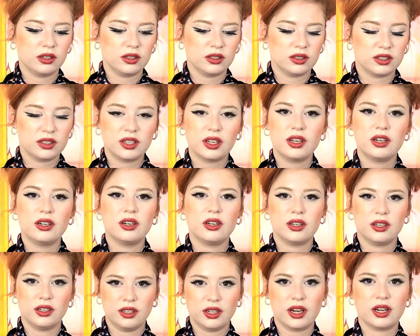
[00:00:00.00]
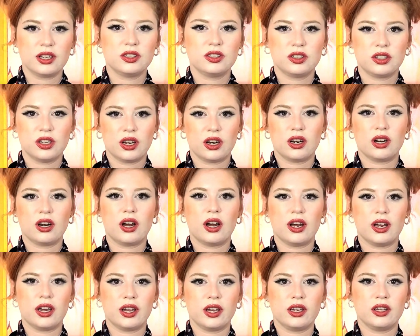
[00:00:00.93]
said yes that
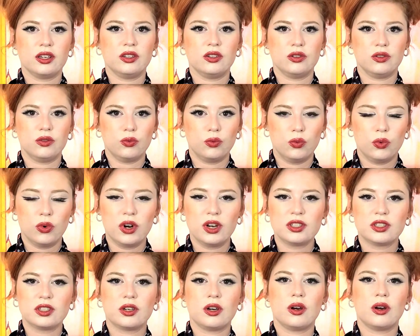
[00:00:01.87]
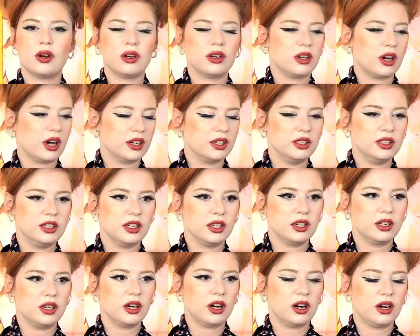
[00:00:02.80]
I was I
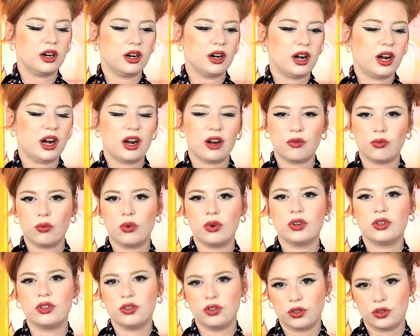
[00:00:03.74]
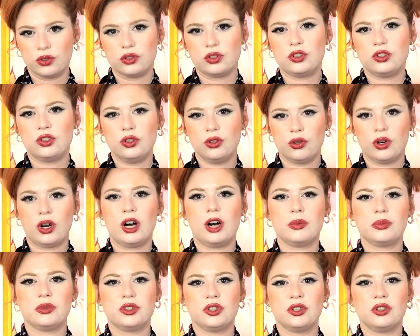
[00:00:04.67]
did uh, have one of those two
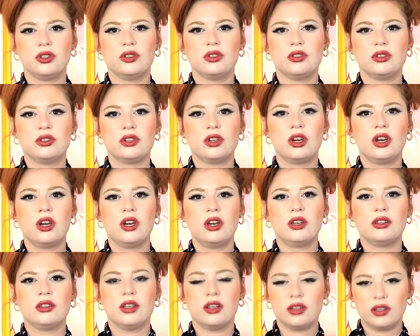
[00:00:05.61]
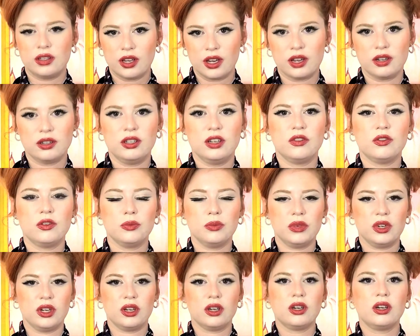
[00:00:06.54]
options that they had given
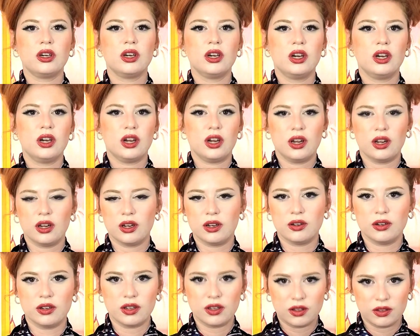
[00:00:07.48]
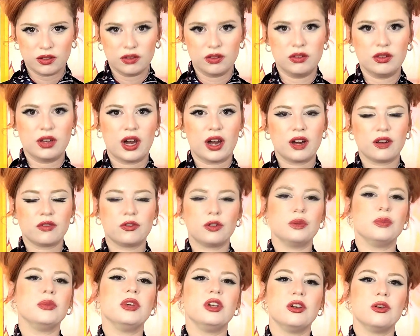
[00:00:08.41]
me, and that
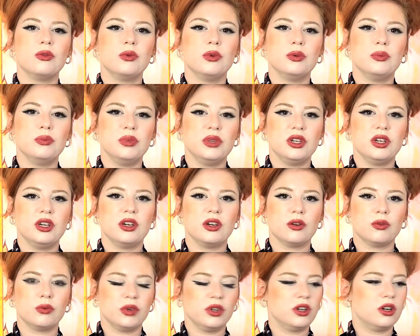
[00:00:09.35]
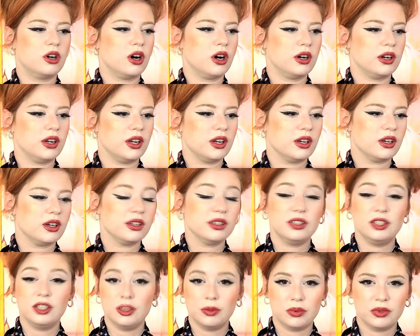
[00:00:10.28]
for me would be regarding
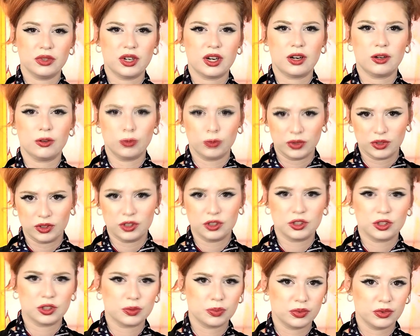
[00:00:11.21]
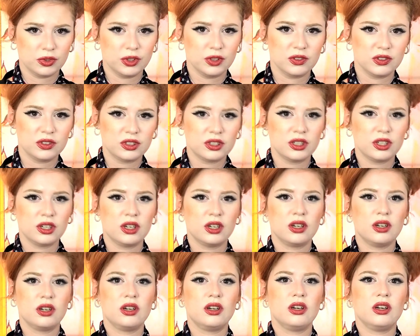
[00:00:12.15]
deeply held religious beliefs
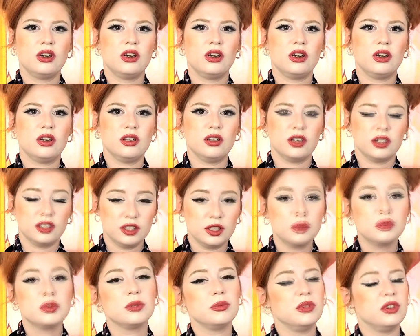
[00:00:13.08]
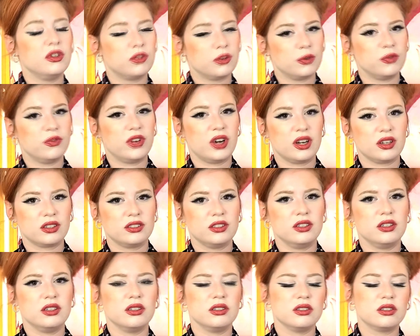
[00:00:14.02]
exempting me from
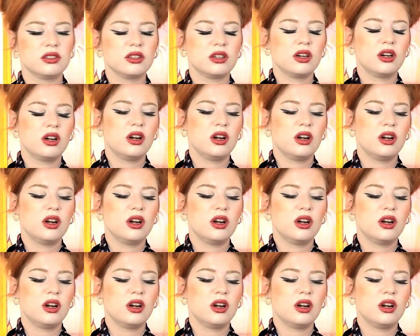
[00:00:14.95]
vaccines.